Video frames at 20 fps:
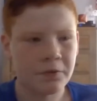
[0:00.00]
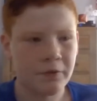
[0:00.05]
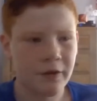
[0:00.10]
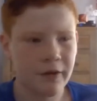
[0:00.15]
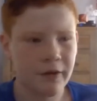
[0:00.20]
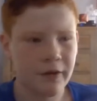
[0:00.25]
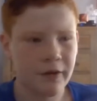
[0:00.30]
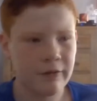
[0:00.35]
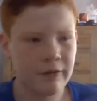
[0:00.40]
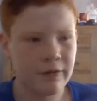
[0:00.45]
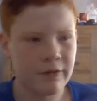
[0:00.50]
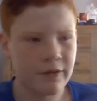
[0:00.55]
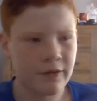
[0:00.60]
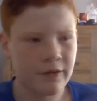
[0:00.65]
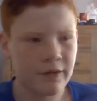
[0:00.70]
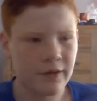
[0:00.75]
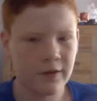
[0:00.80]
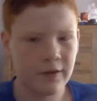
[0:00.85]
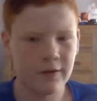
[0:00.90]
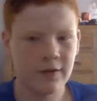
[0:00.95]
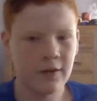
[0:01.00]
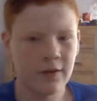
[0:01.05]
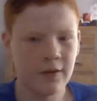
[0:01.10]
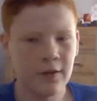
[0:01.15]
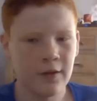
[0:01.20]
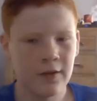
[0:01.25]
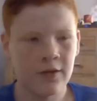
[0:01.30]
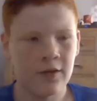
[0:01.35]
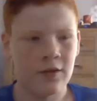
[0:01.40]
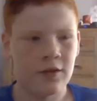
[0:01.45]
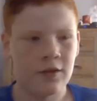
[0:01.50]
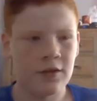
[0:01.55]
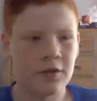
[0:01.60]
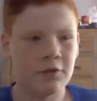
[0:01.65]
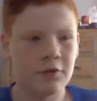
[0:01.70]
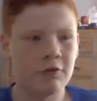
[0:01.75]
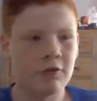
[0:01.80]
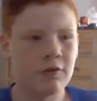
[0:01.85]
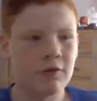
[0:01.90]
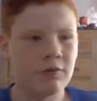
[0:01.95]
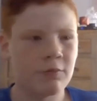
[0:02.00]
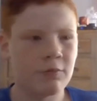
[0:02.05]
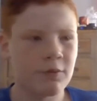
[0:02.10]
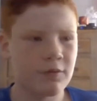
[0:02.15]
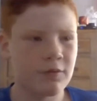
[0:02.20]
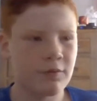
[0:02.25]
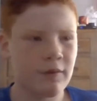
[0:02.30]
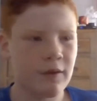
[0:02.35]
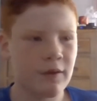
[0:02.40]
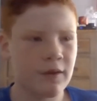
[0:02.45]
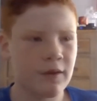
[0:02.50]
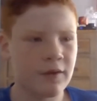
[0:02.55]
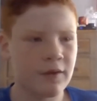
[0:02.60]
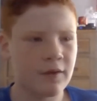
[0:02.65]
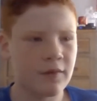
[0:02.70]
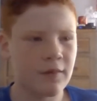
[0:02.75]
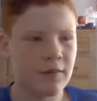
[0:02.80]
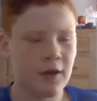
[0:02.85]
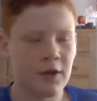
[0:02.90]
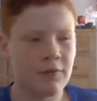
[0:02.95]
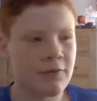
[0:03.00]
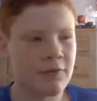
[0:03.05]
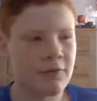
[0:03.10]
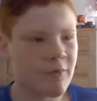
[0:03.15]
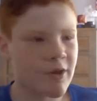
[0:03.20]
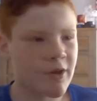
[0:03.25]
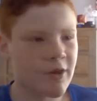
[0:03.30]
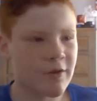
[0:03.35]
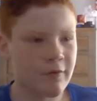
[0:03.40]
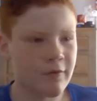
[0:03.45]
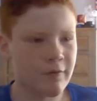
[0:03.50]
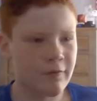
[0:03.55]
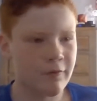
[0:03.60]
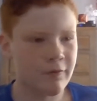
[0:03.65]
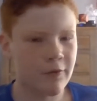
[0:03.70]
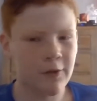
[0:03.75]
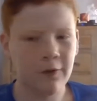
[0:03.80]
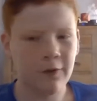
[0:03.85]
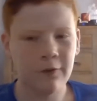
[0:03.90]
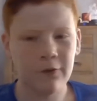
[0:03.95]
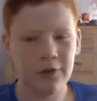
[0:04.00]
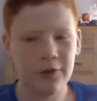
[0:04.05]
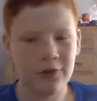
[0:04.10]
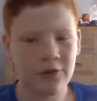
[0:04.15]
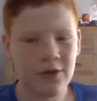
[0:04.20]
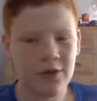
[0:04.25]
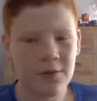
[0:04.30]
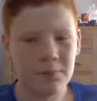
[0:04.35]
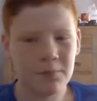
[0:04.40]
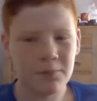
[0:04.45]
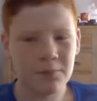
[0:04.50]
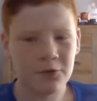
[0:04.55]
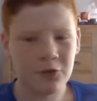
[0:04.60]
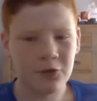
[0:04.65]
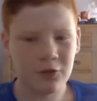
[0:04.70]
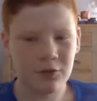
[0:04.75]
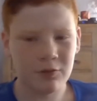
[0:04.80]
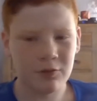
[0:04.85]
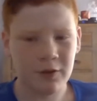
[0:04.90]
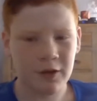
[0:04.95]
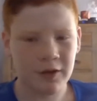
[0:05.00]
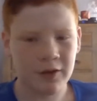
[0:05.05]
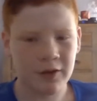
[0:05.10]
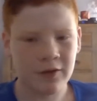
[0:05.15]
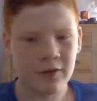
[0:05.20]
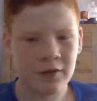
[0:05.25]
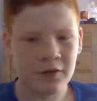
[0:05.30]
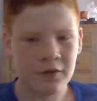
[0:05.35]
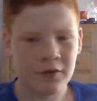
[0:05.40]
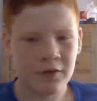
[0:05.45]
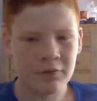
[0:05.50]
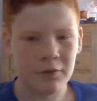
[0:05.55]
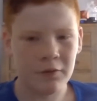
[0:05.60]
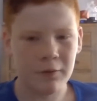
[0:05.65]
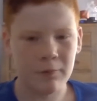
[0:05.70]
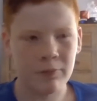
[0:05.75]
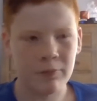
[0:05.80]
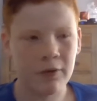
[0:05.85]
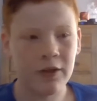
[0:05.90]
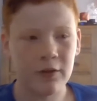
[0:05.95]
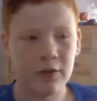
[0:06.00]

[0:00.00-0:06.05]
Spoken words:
when I was in there. He always was like there for me. We always keep just like, we play